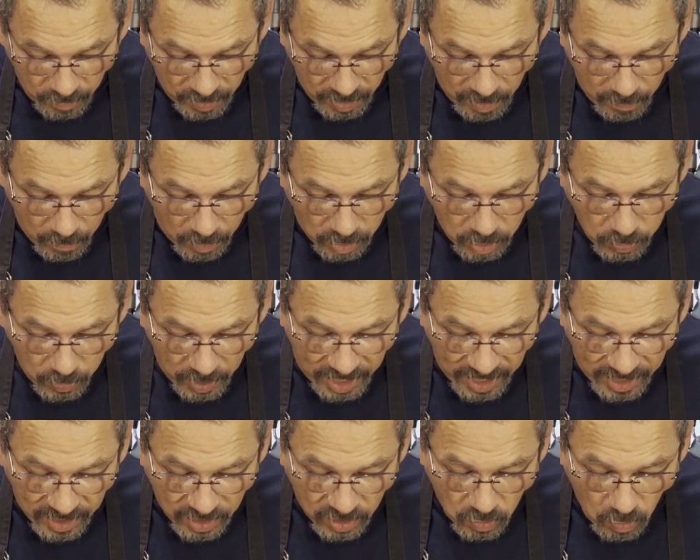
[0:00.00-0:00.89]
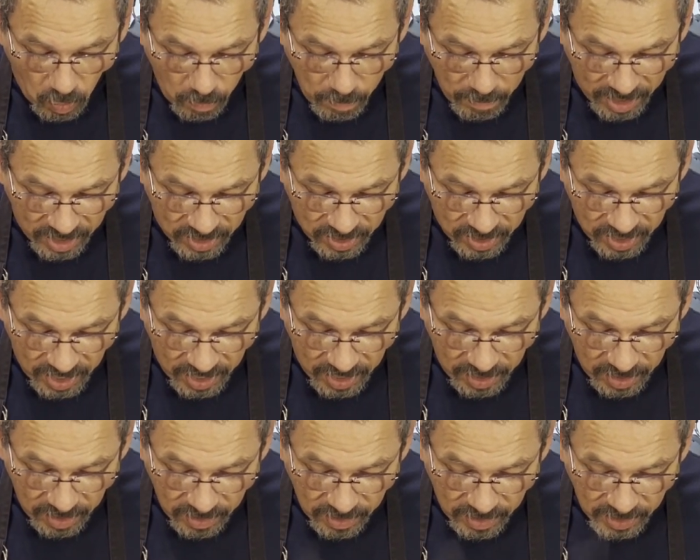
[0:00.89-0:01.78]
And once we get this all mixed
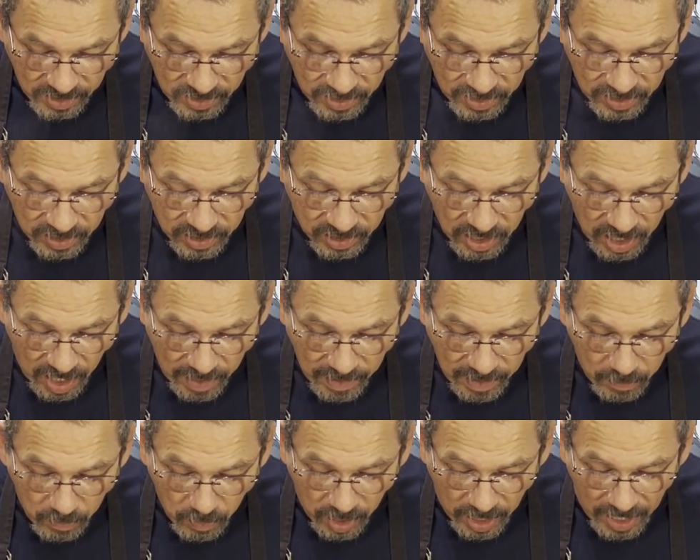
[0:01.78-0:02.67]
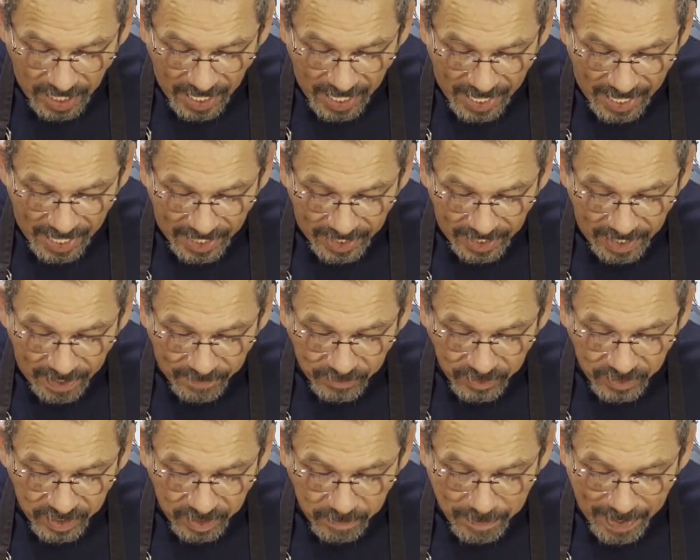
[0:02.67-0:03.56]
in, this is the time that we're going to add
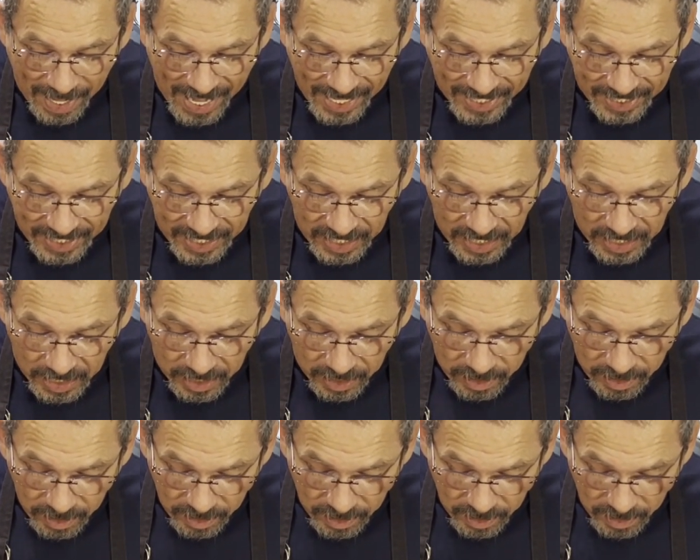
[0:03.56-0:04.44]
everything back in.